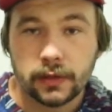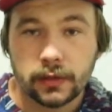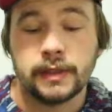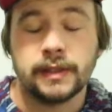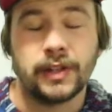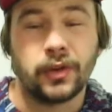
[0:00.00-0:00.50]

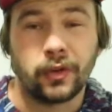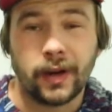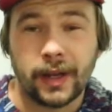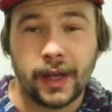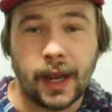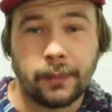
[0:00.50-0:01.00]
This is a
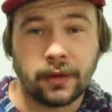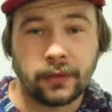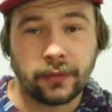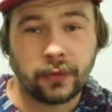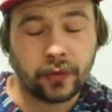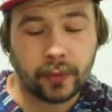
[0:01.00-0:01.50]
great camera
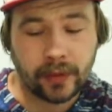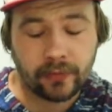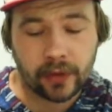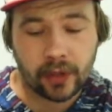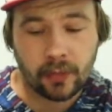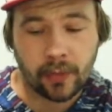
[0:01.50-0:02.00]
for filming
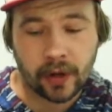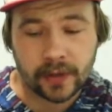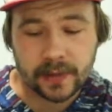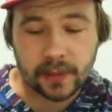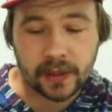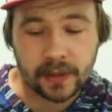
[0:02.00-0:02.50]
video
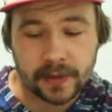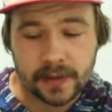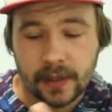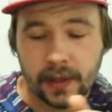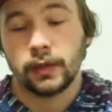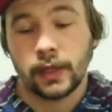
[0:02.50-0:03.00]
parts because